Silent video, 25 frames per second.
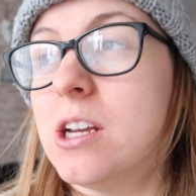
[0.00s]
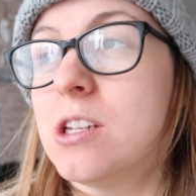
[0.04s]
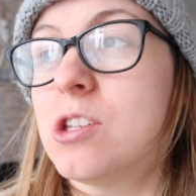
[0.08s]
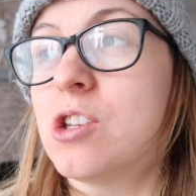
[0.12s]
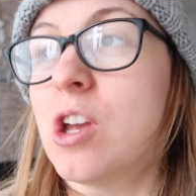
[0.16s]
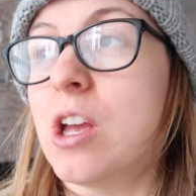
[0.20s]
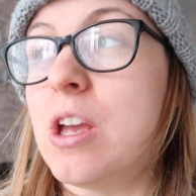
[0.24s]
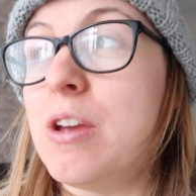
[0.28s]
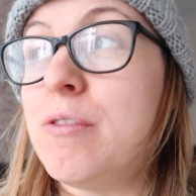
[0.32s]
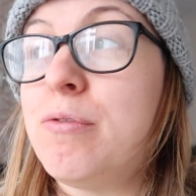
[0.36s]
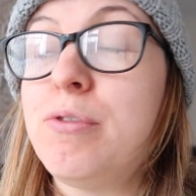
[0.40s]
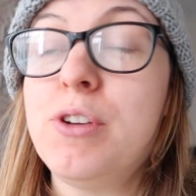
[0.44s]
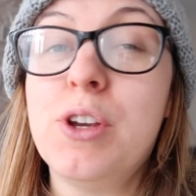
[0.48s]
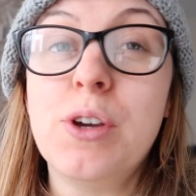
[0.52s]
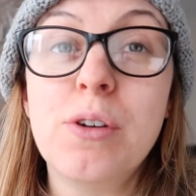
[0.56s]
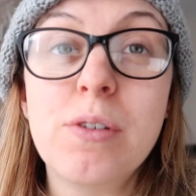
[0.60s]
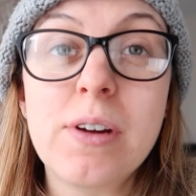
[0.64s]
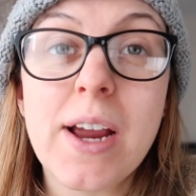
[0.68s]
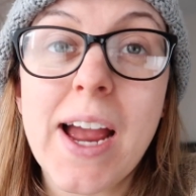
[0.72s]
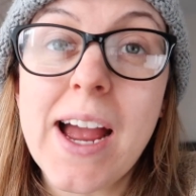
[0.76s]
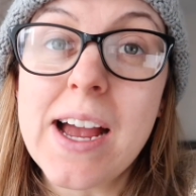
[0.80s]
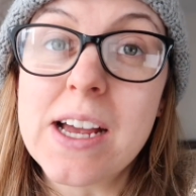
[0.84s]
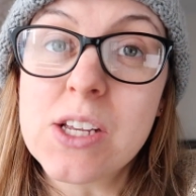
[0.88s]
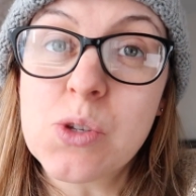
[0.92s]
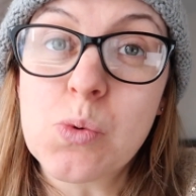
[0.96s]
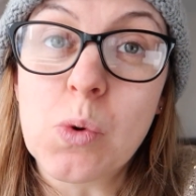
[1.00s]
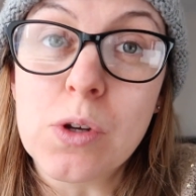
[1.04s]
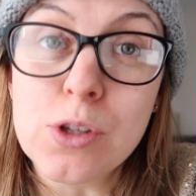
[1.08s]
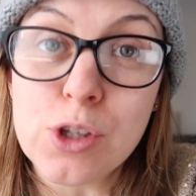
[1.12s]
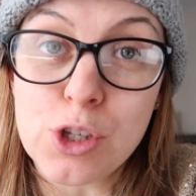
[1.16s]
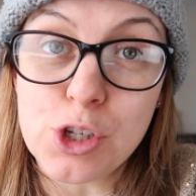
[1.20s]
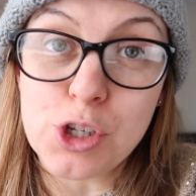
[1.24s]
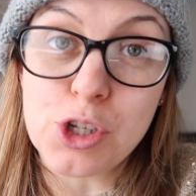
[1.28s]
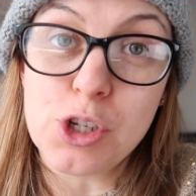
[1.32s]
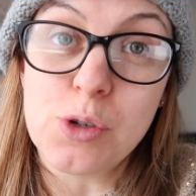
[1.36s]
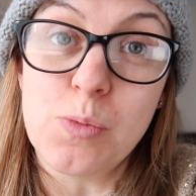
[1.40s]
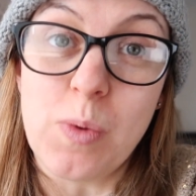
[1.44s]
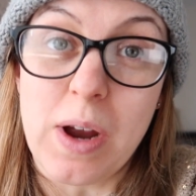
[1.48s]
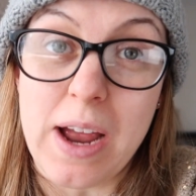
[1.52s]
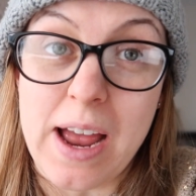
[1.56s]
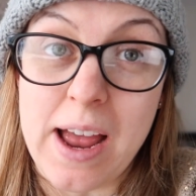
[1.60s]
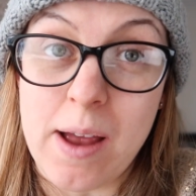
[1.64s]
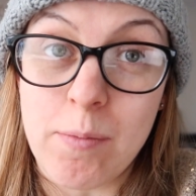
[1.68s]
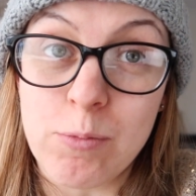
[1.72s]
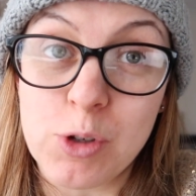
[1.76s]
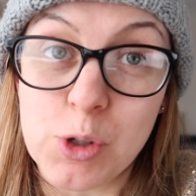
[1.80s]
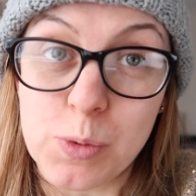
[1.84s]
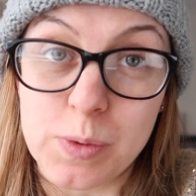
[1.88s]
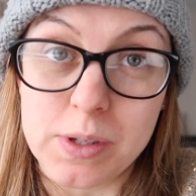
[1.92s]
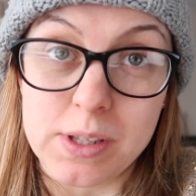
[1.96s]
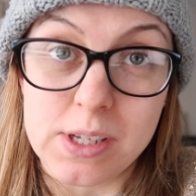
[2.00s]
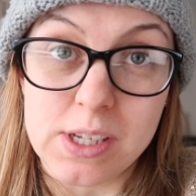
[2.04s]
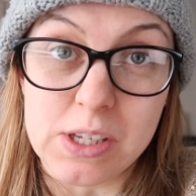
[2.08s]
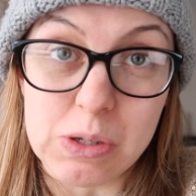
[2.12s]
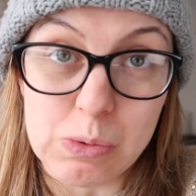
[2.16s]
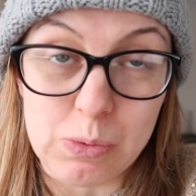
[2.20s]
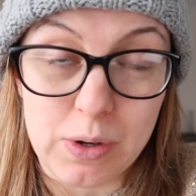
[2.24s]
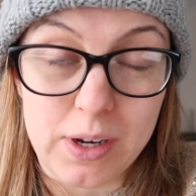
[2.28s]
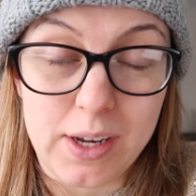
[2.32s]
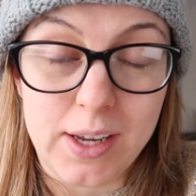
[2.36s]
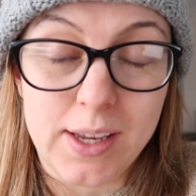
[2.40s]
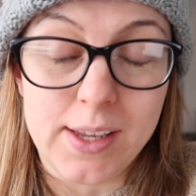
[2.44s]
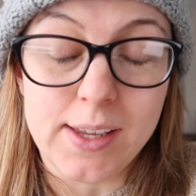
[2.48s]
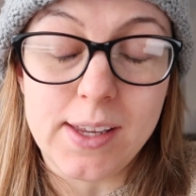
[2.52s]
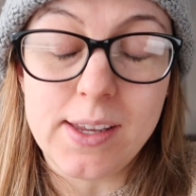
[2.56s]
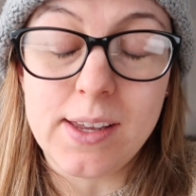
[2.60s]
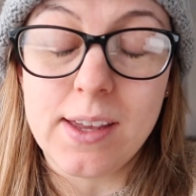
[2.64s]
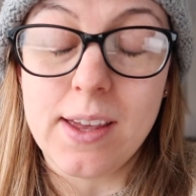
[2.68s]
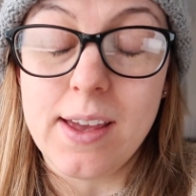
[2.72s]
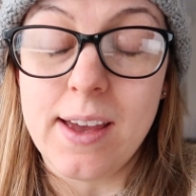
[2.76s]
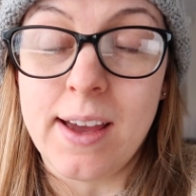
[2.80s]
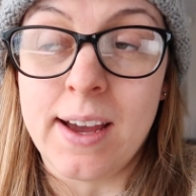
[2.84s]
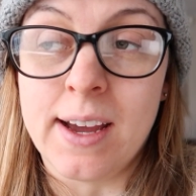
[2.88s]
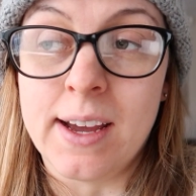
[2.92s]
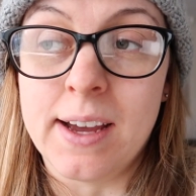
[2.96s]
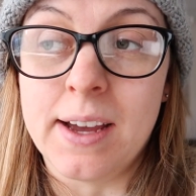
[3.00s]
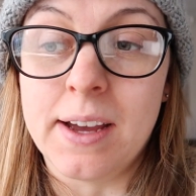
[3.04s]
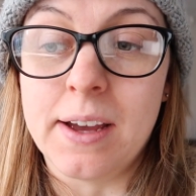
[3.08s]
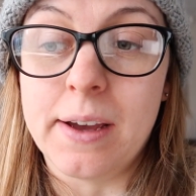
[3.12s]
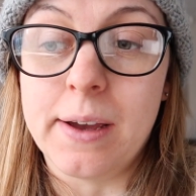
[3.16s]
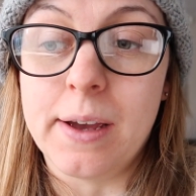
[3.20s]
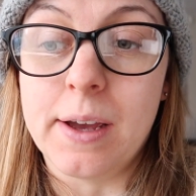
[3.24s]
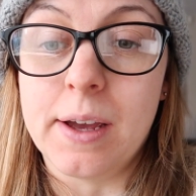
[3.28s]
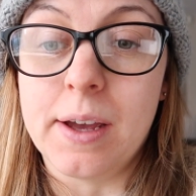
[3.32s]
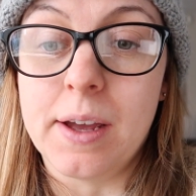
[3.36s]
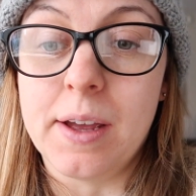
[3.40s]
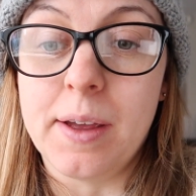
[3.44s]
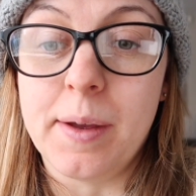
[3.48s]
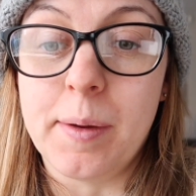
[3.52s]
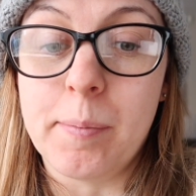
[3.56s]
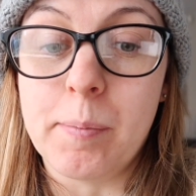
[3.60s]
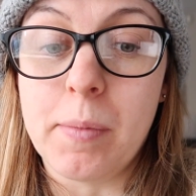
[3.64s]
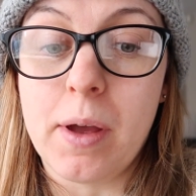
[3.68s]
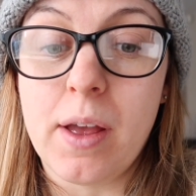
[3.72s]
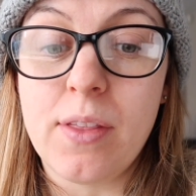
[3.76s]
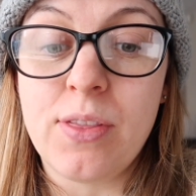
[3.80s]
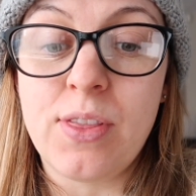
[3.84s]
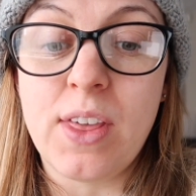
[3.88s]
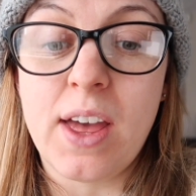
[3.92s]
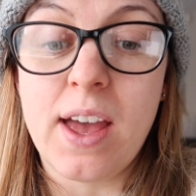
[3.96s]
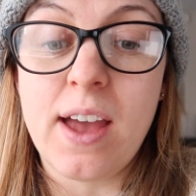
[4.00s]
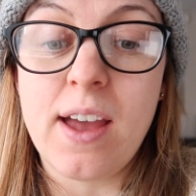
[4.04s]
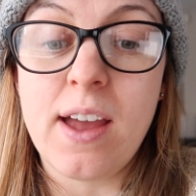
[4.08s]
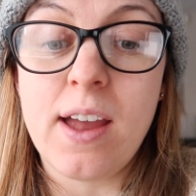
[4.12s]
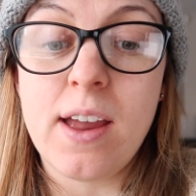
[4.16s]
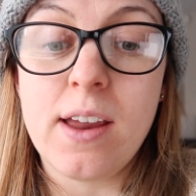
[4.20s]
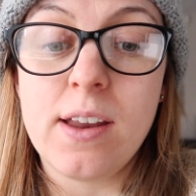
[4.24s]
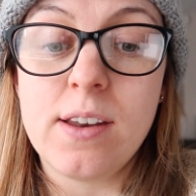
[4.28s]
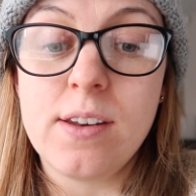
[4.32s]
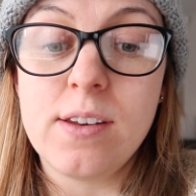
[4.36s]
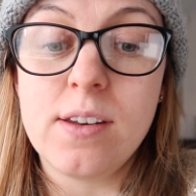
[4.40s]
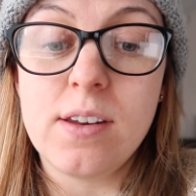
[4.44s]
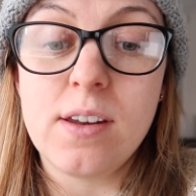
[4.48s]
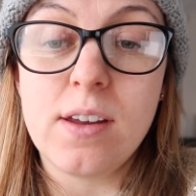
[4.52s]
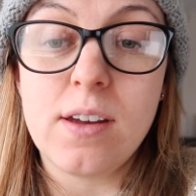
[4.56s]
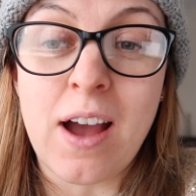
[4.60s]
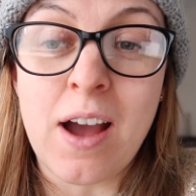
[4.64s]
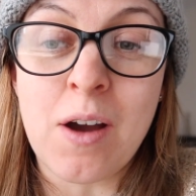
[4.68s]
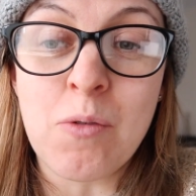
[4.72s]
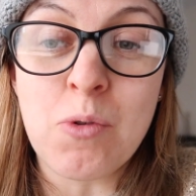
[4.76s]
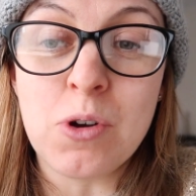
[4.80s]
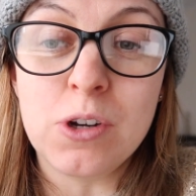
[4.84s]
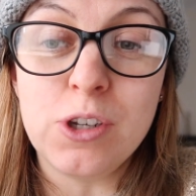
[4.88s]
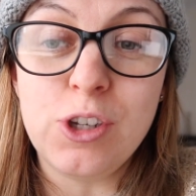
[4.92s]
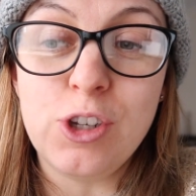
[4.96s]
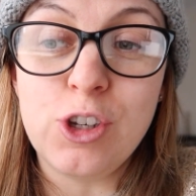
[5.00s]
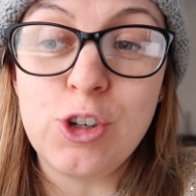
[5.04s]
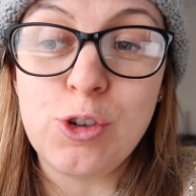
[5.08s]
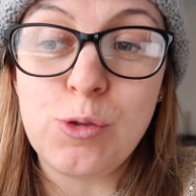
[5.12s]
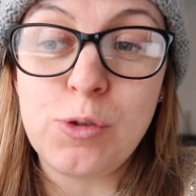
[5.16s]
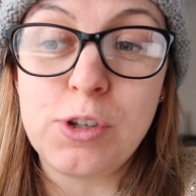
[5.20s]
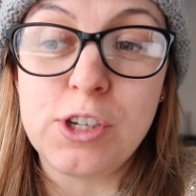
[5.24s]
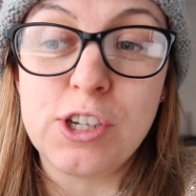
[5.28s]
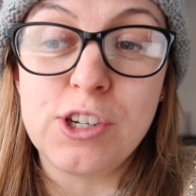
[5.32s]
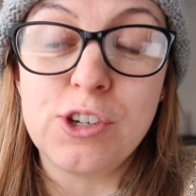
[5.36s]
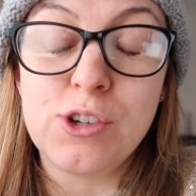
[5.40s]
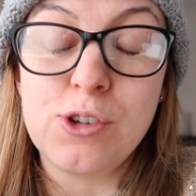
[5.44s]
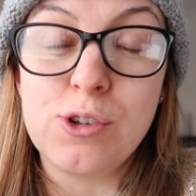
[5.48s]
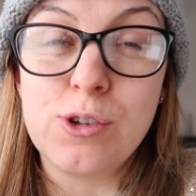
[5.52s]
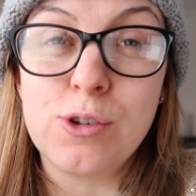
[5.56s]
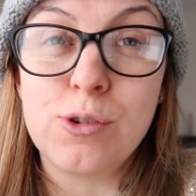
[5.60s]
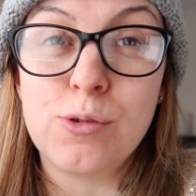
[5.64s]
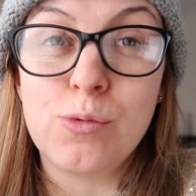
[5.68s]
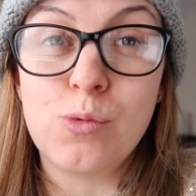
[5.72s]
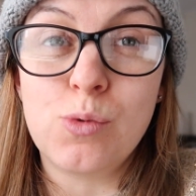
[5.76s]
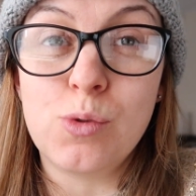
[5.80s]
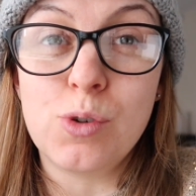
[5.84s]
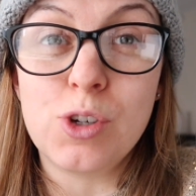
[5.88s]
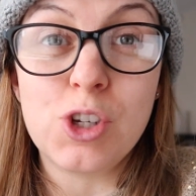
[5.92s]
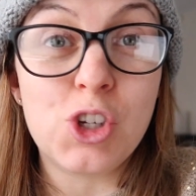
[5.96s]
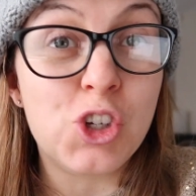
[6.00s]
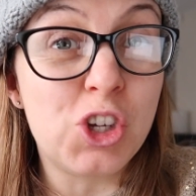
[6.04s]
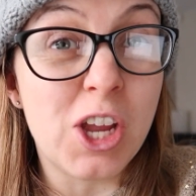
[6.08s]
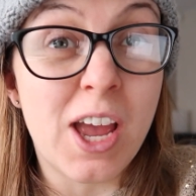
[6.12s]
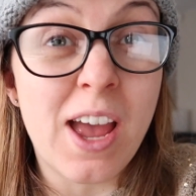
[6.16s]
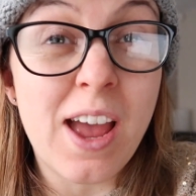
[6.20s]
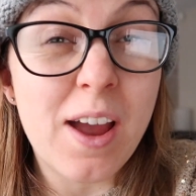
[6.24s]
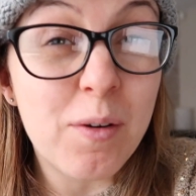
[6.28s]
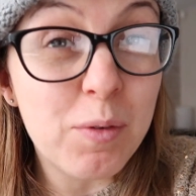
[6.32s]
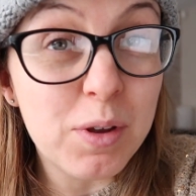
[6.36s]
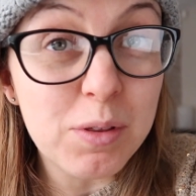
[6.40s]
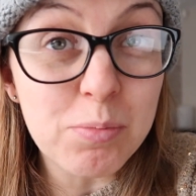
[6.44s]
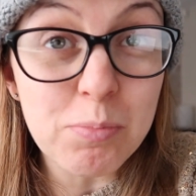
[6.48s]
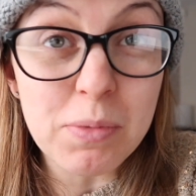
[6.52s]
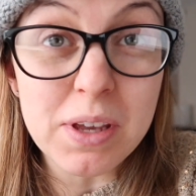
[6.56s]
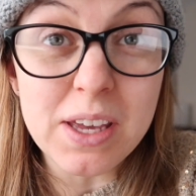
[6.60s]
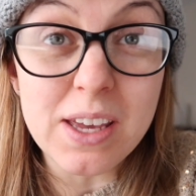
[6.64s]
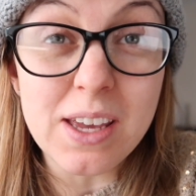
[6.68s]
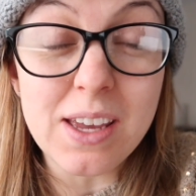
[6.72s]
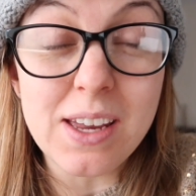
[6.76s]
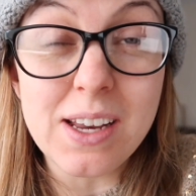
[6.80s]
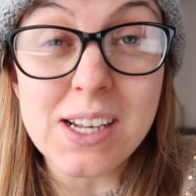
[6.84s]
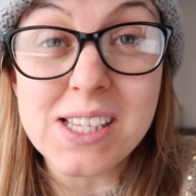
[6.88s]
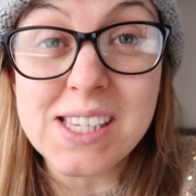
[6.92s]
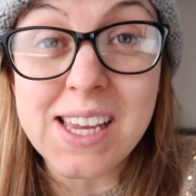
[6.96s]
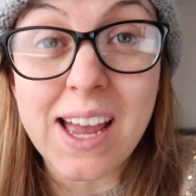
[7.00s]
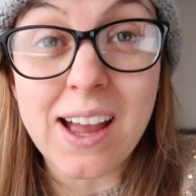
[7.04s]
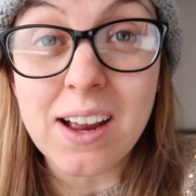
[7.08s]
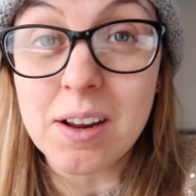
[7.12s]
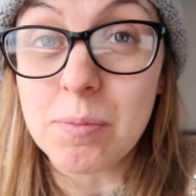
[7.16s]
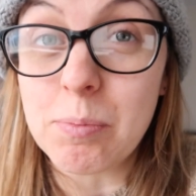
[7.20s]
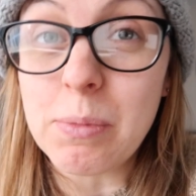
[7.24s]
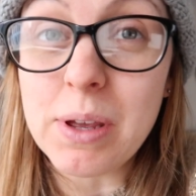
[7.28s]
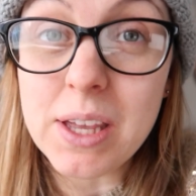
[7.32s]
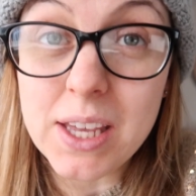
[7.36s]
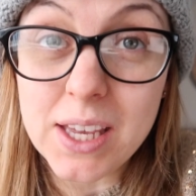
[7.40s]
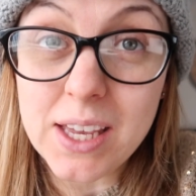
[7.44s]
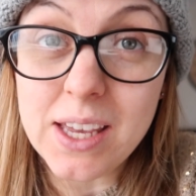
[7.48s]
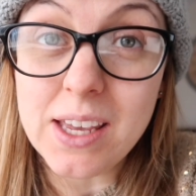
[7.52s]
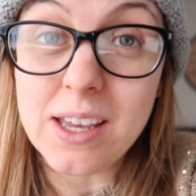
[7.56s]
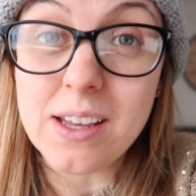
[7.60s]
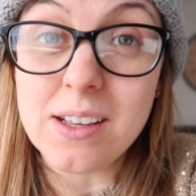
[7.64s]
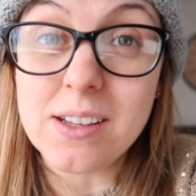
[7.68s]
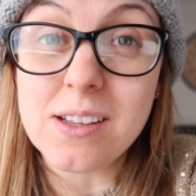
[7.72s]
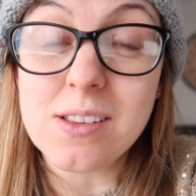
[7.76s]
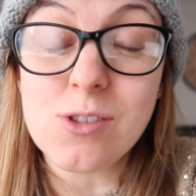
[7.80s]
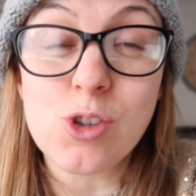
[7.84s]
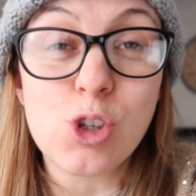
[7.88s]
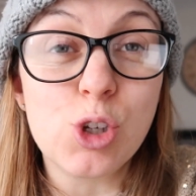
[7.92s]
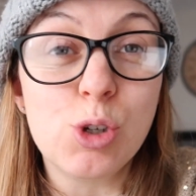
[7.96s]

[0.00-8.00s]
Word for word: So if you guys want to do what I'm doing this week, um, then I want you to share with me, tag me,